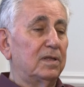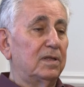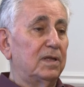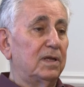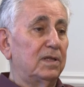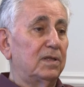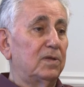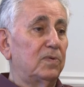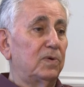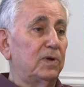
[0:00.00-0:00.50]

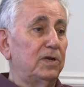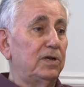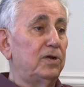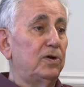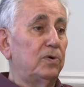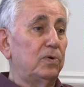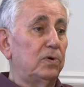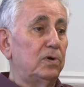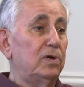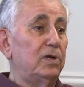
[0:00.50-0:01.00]
that were the
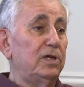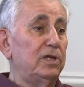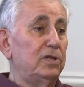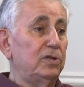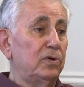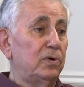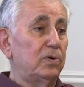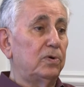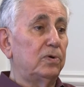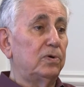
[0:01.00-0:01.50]
only
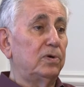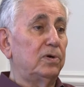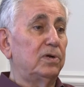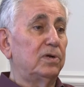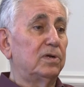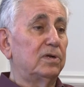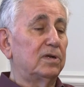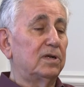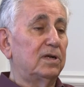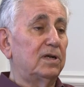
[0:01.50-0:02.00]
known
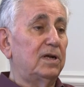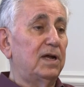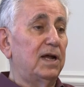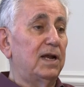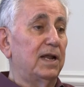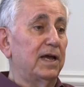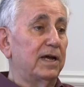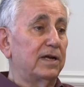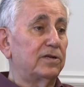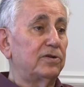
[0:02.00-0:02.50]

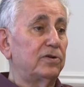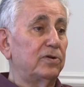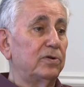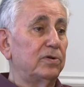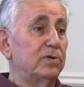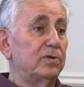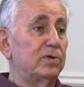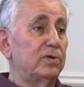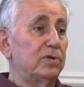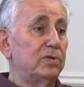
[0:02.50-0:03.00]

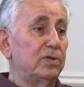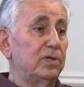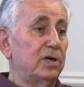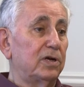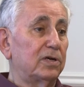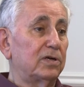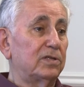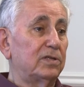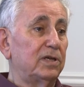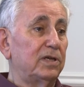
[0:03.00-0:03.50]

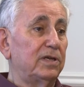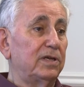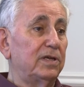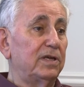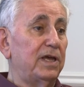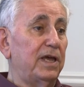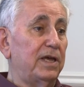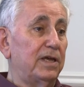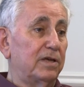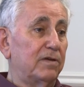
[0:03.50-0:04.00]
electron-conducting
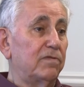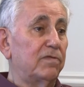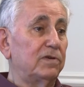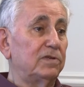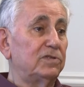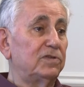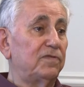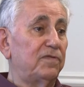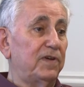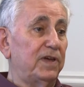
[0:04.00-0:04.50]

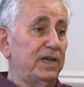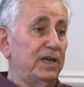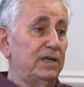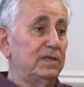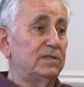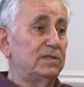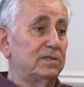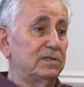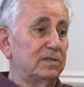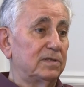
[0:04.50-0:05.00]
aqueous
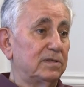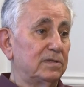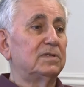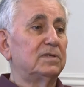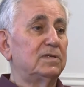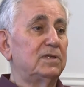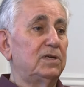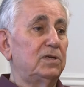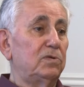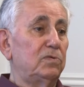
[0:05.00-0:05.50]
phase
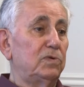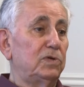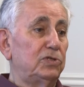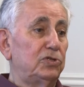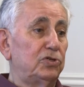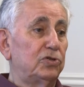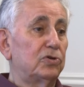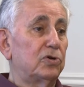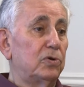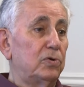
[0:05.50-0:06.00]
in
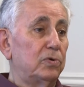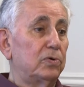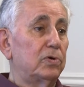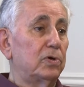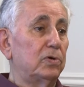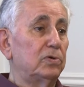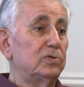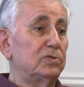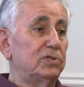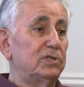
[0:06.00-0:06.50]
which
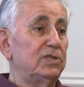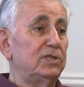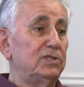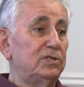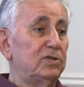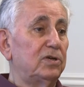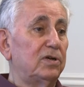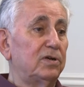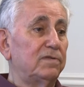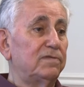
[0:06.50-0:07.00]
glucose
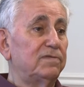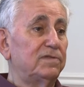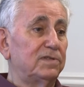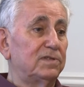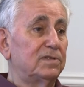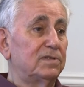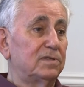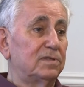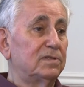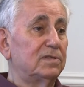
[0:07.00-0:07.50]

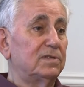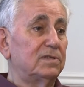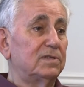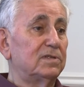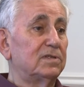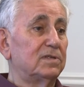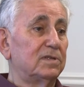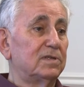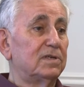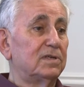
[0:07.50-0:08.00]
dissolves,
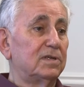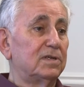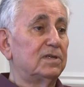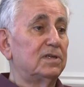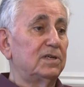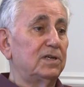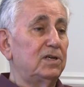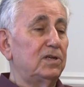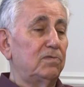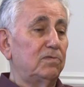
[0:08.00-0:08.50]

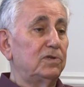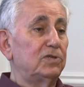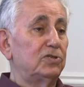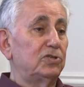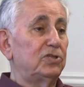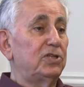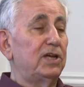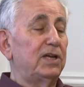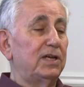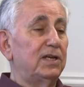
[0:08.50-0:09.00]
in
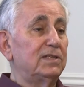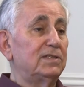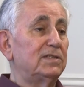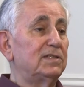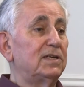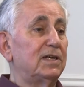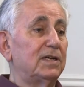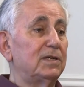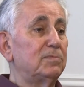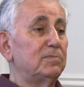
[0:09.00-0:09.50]
which the
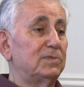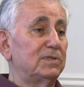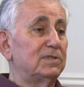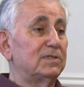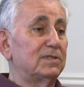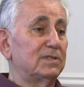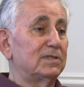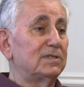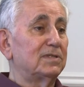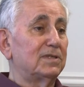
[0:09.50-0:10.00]

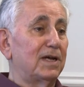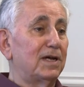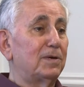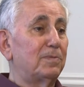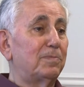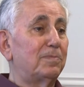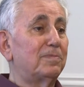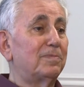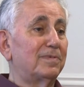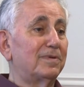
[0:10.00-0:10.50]
enzymes are
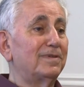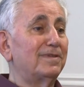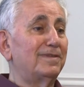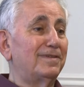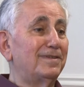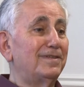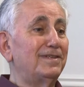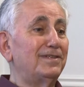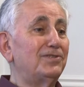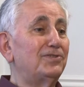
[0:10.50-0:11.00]

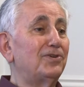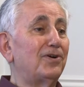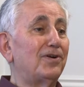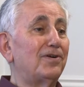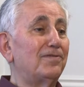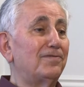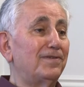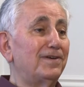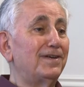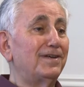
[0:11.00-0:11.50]

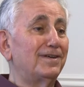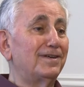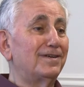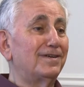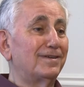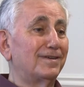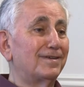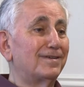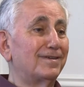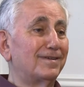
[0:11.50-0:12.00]
dissolving,
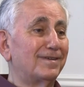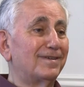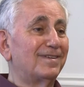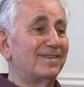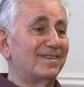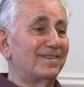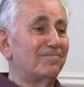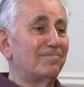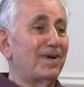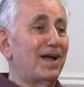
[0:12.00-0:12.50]

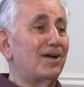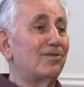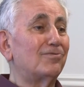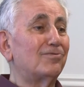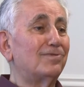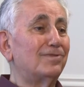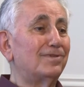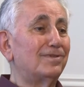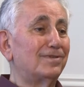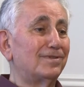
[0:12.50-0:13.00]

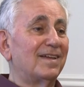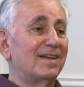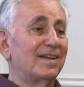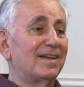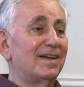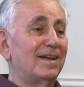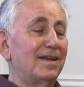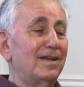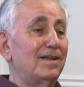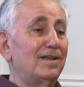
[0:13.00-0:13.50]
bound,
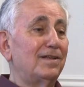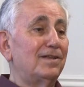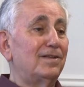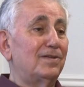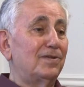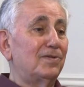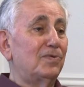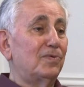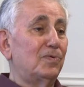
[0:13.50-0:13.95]
and